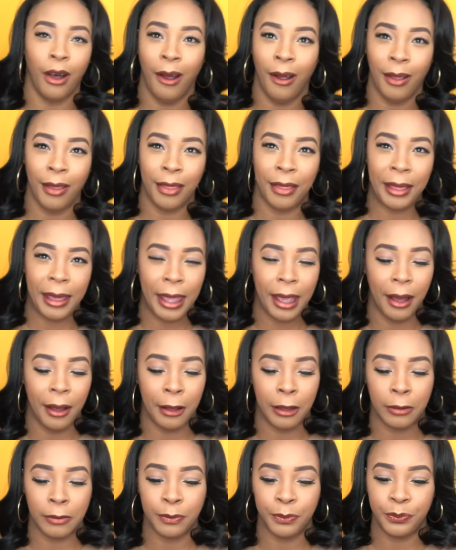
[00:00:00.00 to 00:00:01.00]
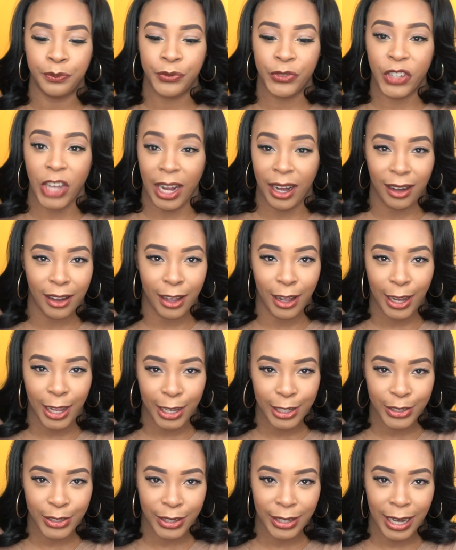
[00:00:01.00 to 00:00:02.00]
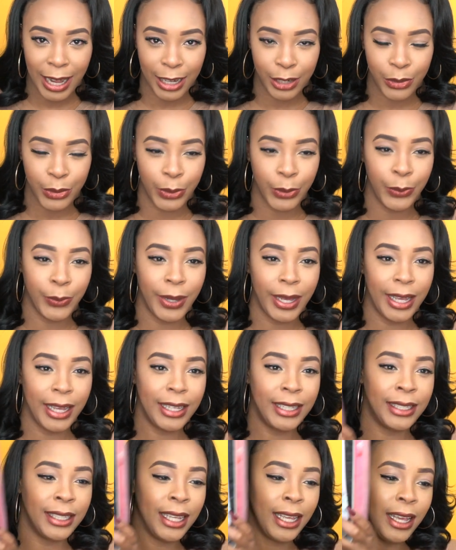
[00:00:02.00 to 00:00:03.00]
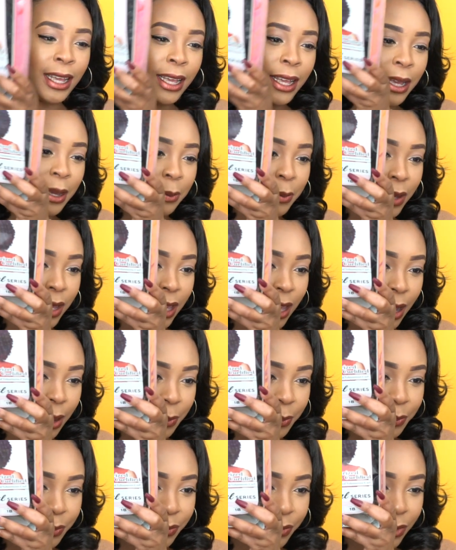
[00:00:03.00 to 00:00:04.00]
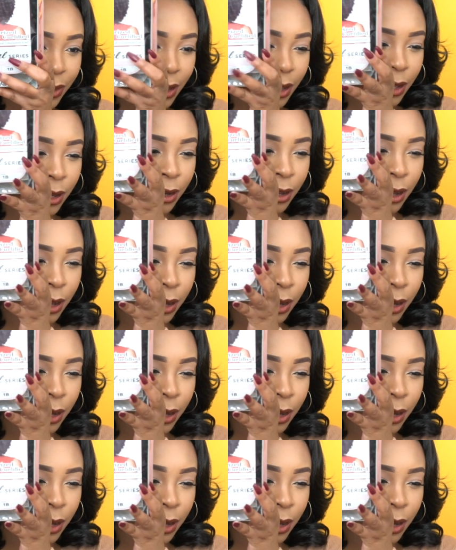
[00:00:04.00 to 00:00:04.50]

all the um, Janet collection natural wigs but yeah and the